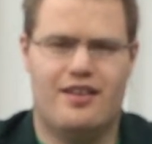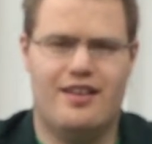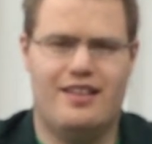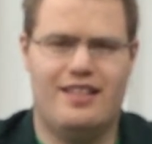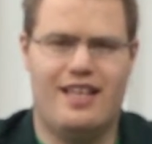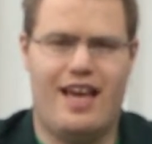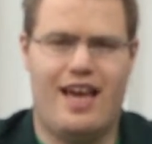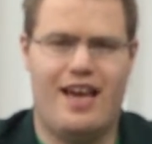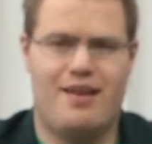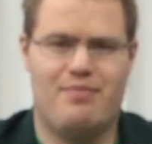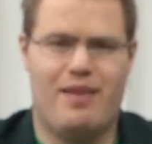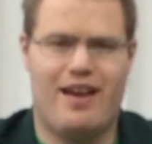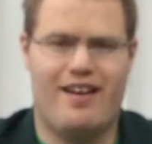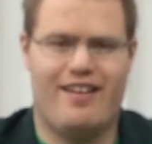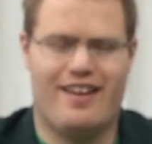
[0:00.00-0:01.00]
Good day,
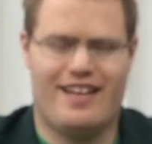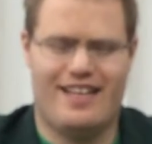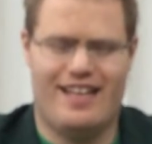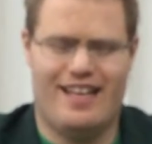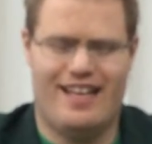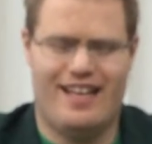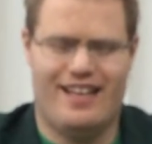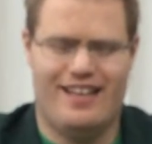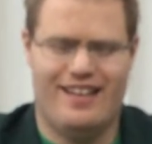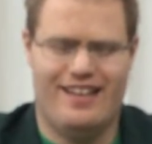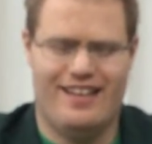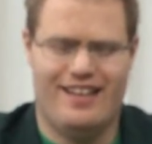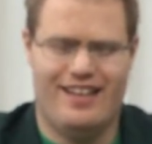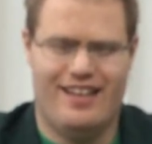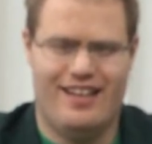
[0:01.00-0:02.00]
America,
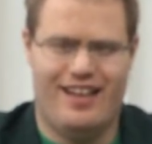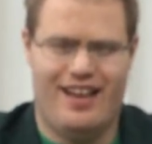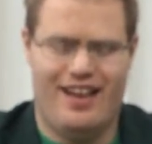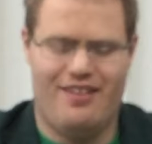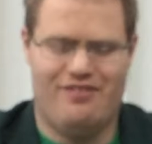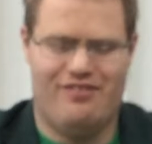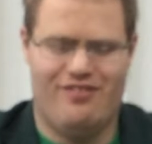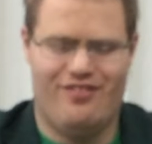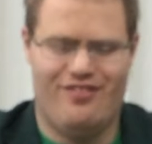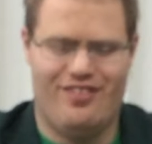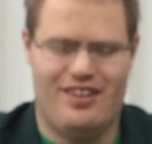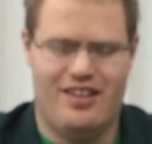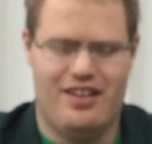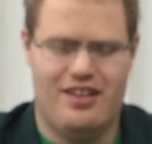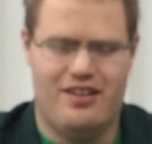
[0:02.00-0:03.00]
and
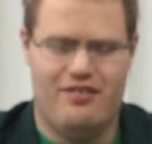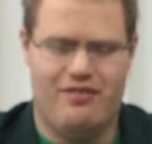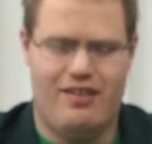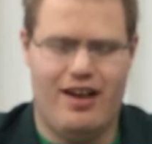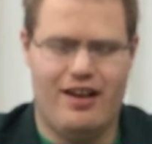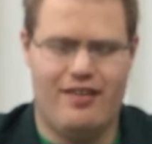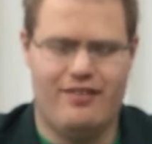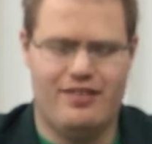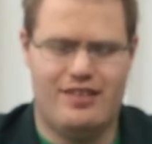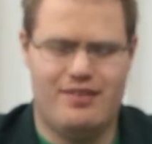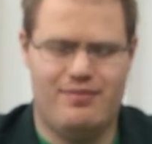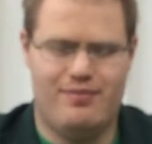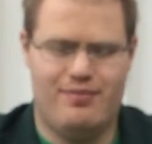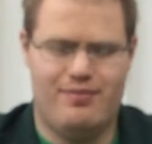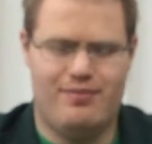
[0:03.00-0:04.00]
welcome
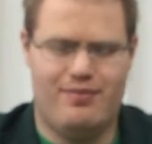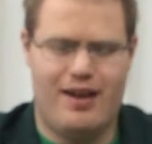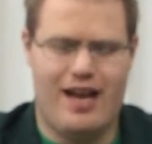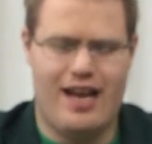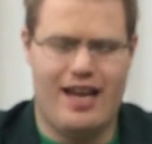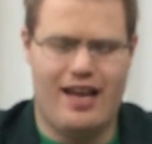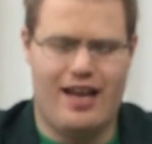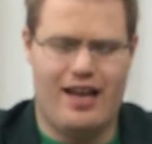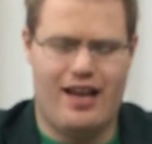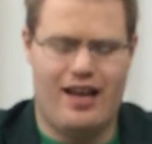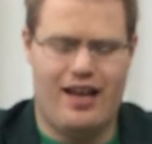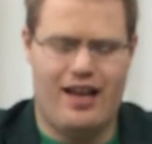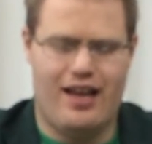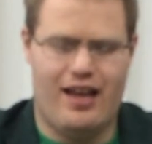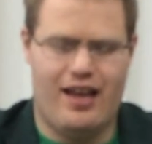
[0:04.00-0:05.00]
to my
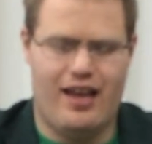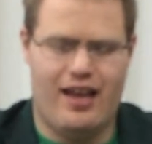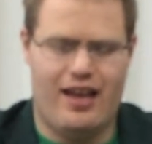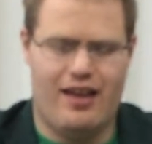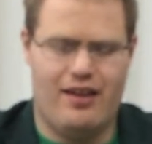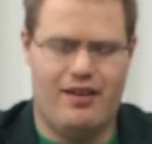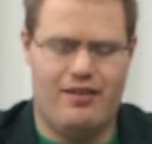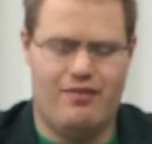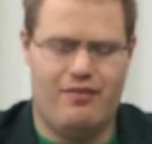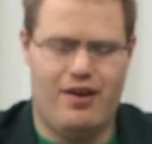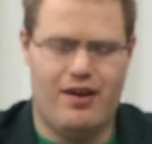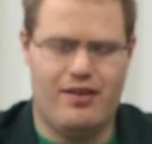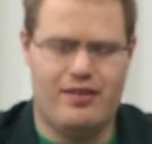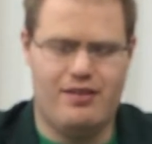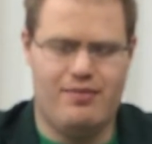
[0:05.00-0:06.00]

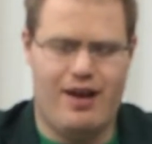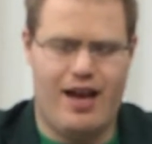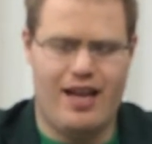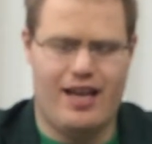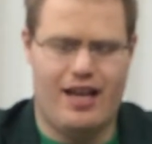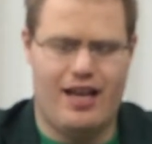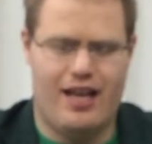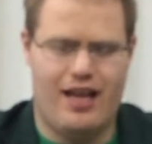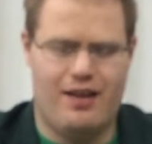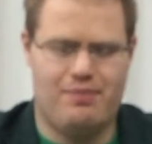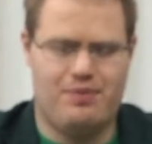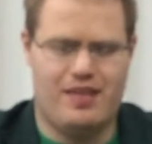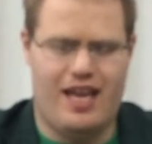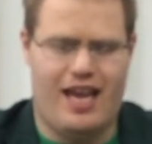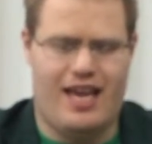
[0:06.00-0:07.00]
welcome to my
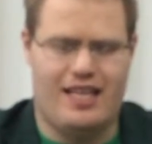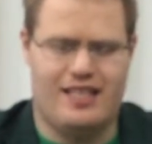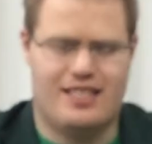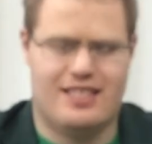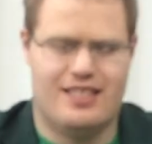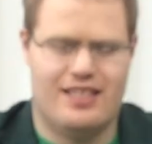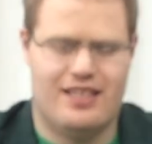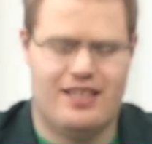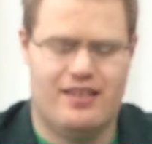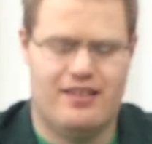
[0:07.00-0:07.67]
updates.